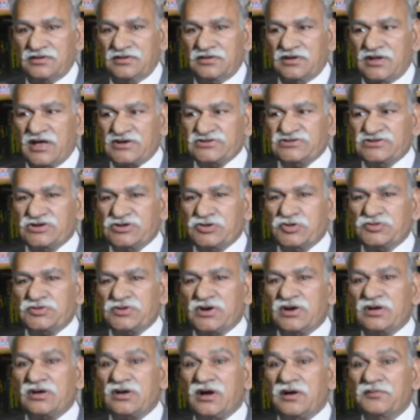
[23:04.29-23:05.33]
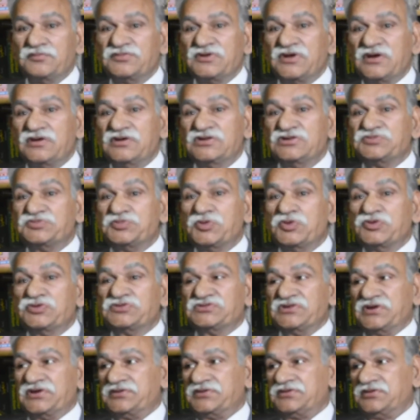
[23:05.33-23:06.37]
the executant comes and
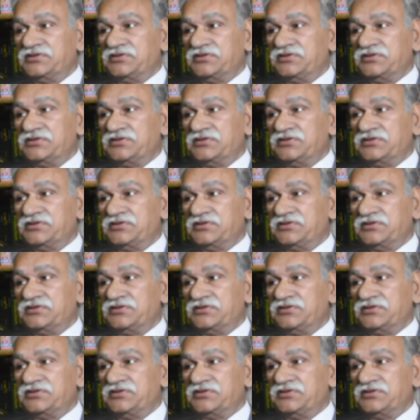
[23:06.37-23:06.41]
disputes it.